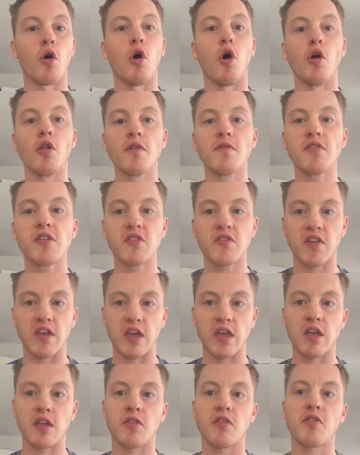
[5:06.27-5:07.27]
all of the
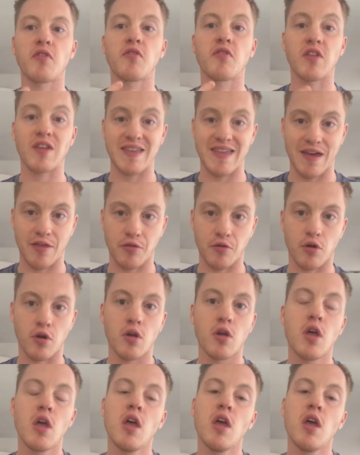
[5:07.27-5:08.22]
tickets together.